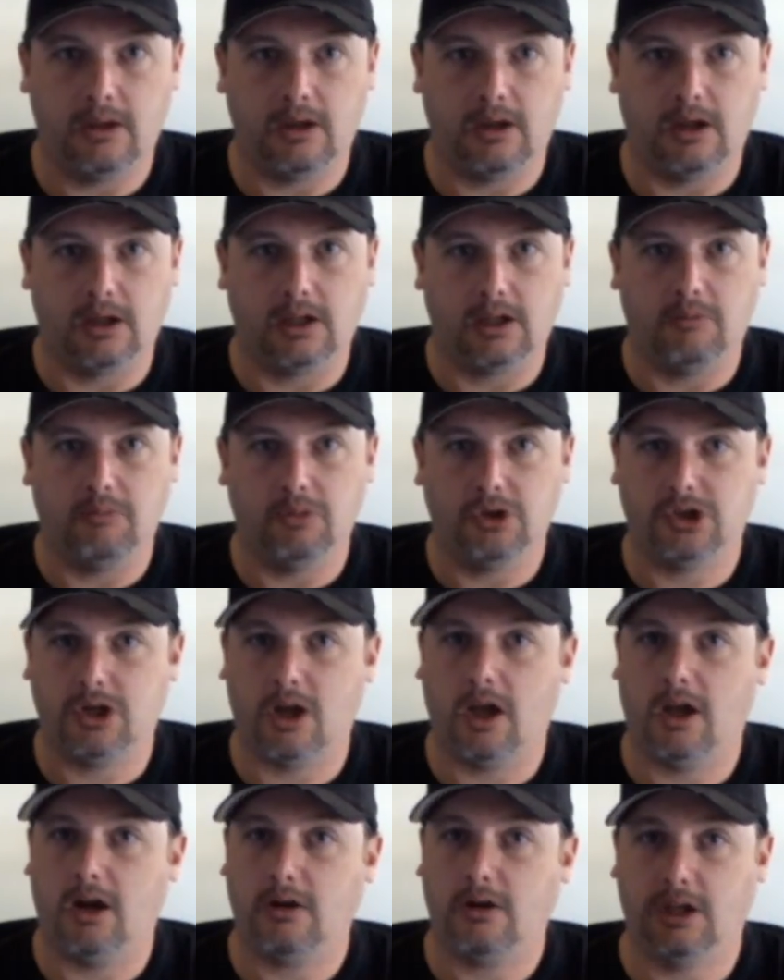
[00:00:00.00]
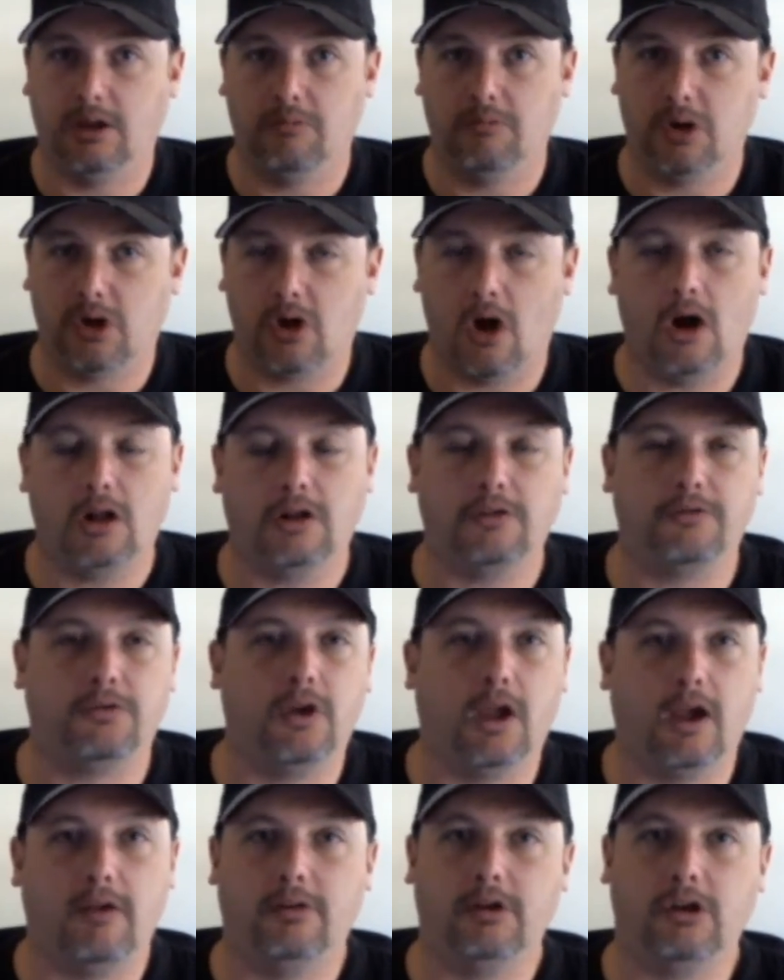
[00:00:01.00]
Give them a shout out, give them a call if
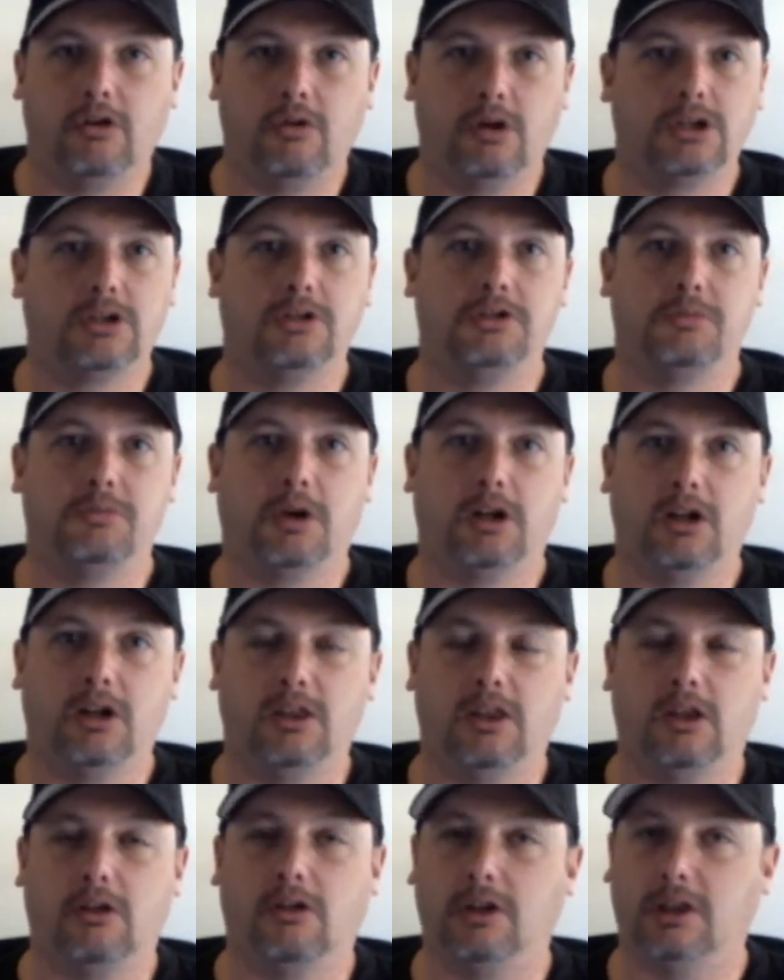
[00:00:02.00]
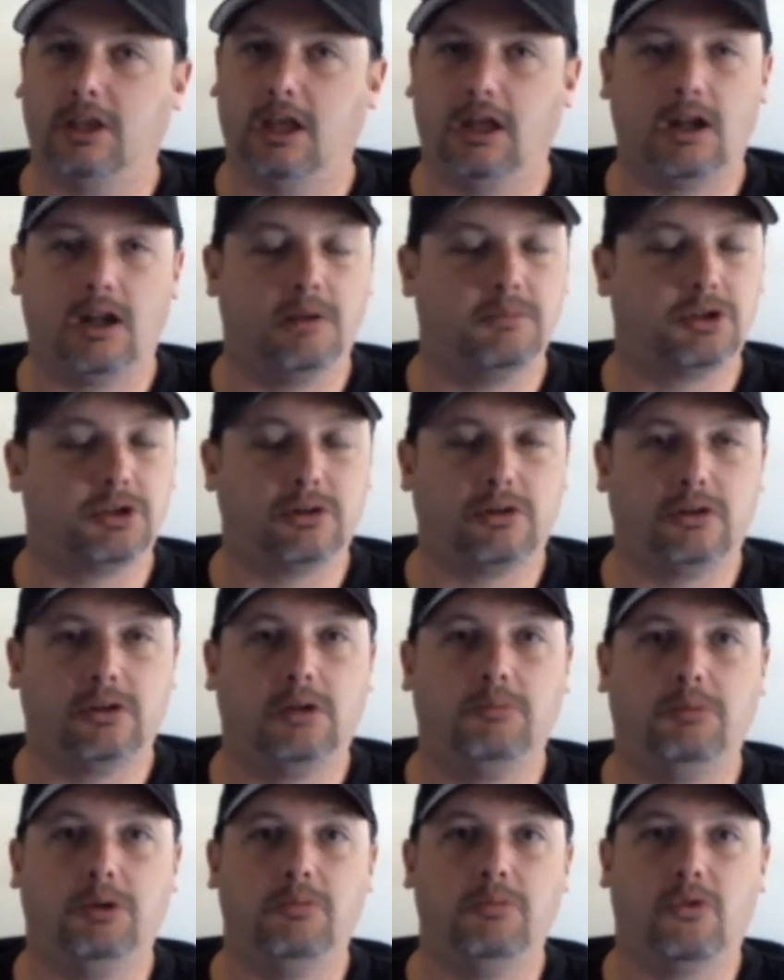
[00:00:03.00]
you have any questions about anything like that. I'm sure
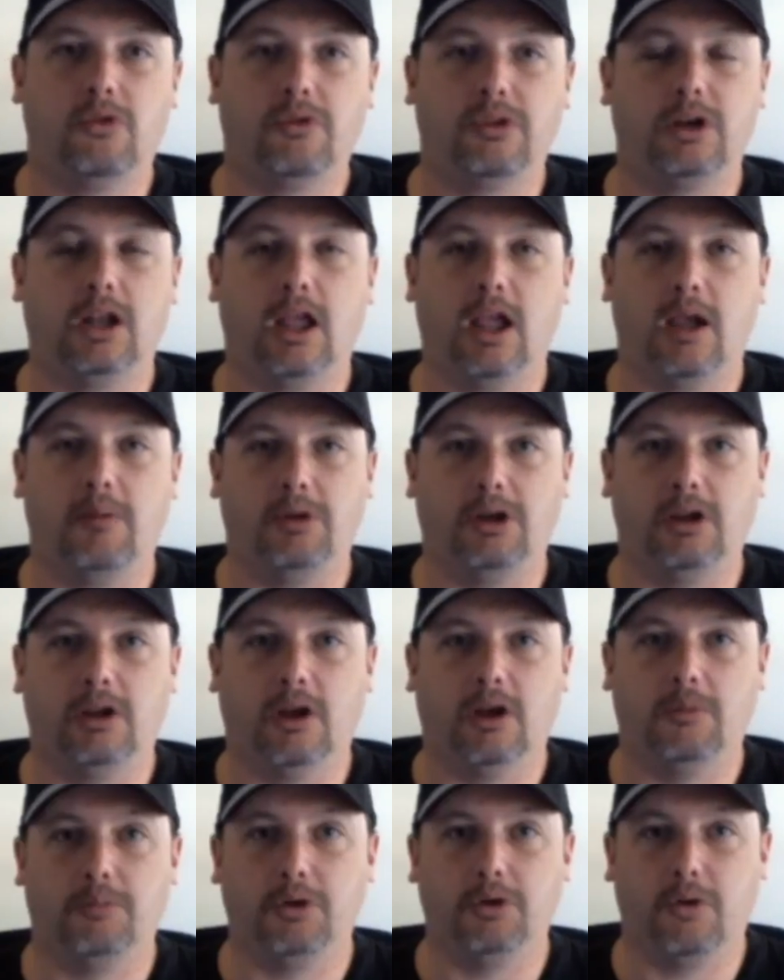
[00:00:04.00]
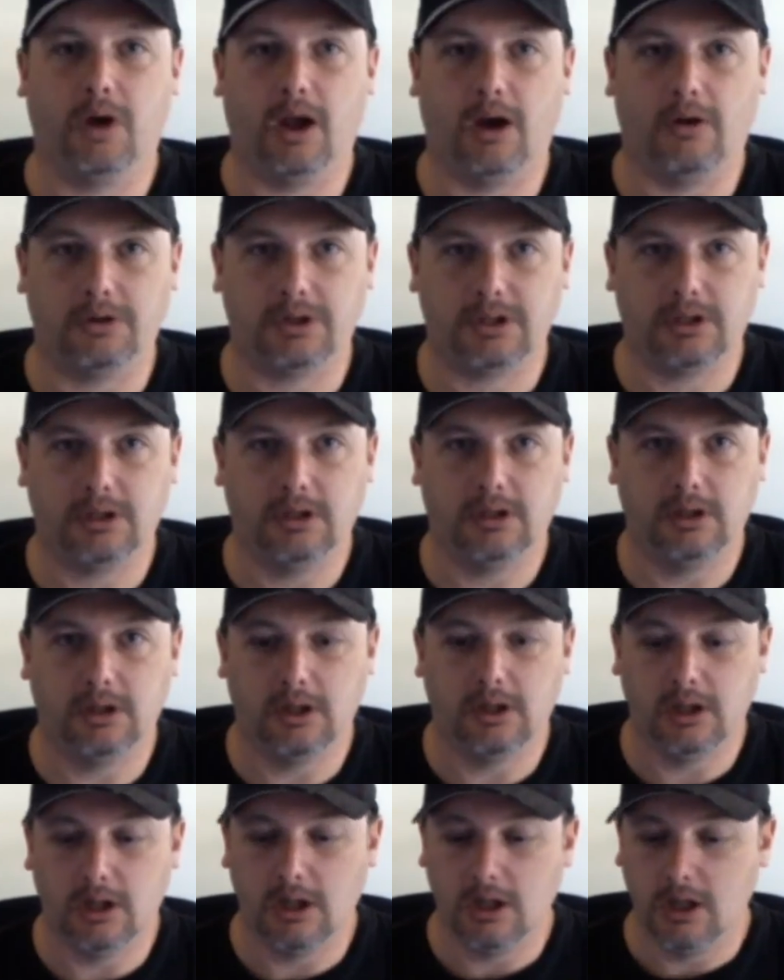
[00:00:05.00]
they'd be more than happy to help you out.
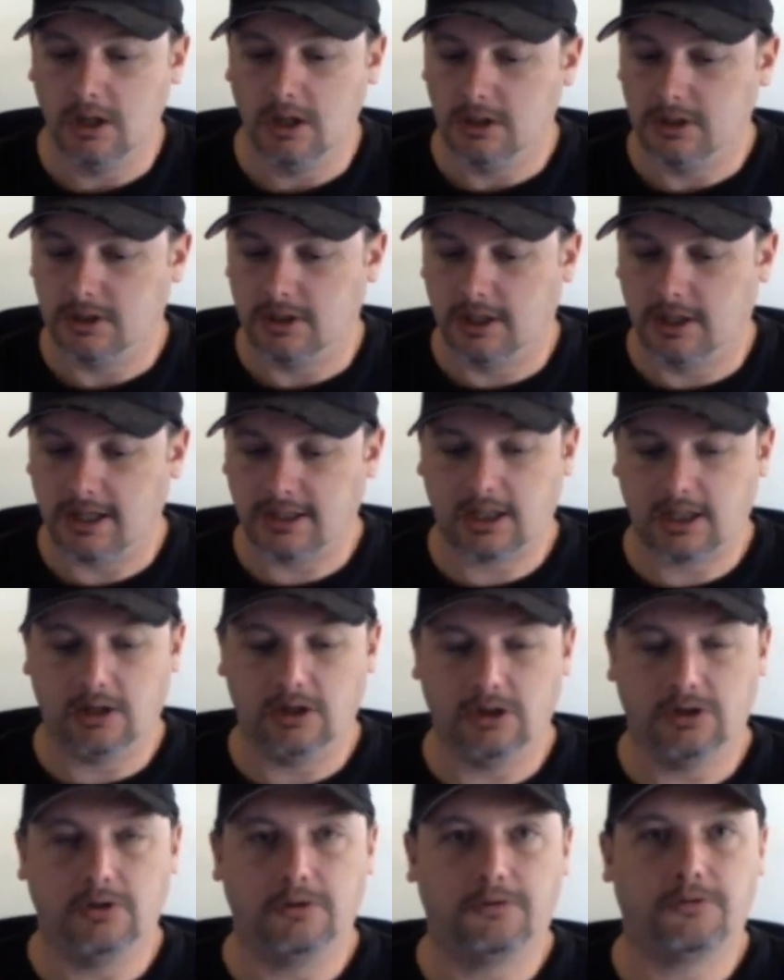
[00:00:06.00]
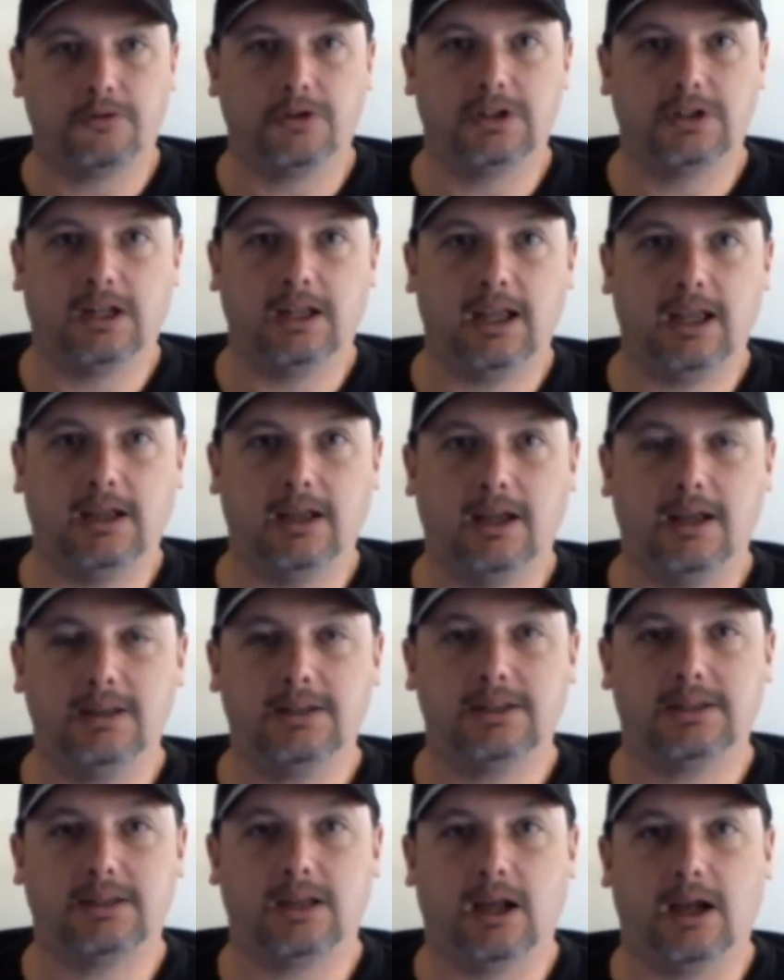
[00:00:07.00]
So that's going to do it for today,
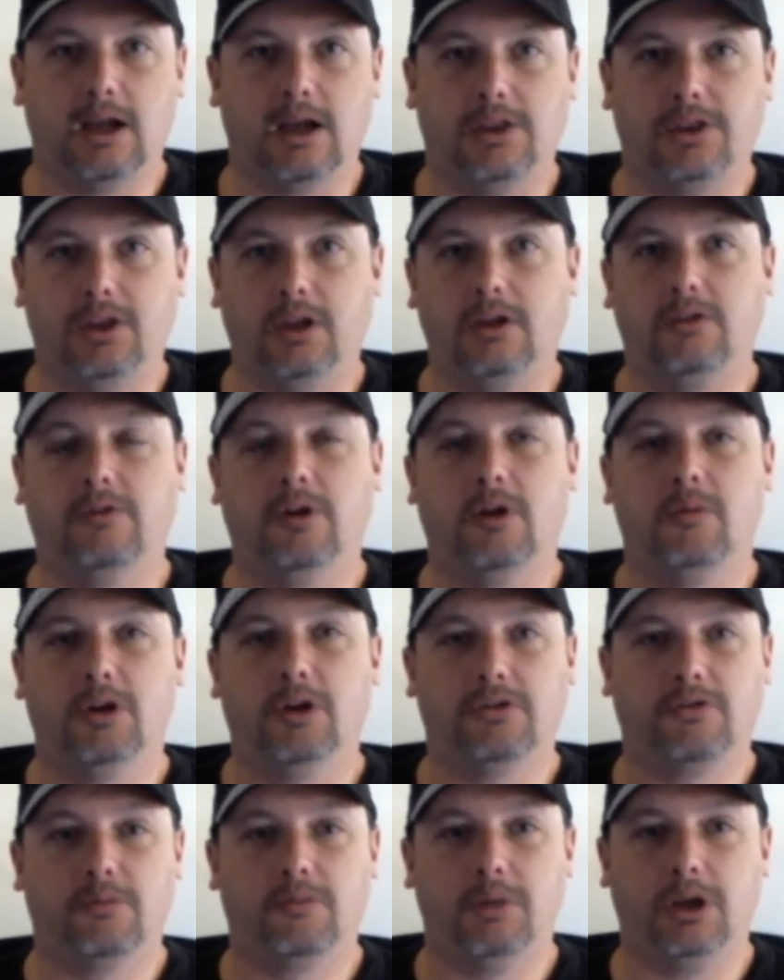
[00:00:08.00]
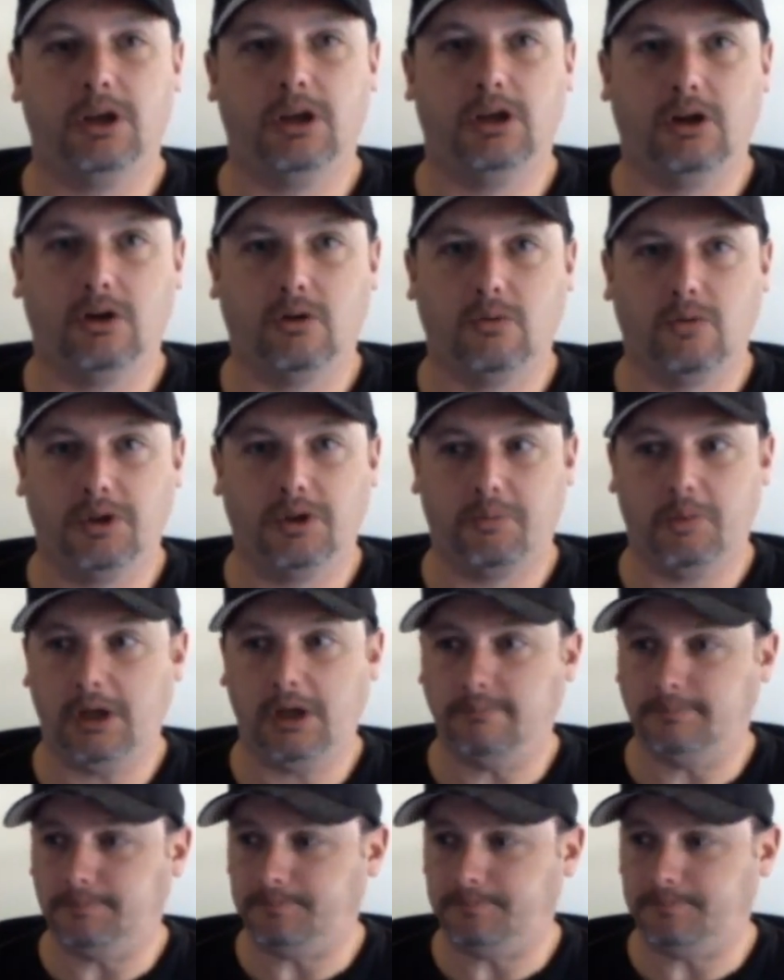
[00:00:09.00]
guys. Thank you very much for being here with me.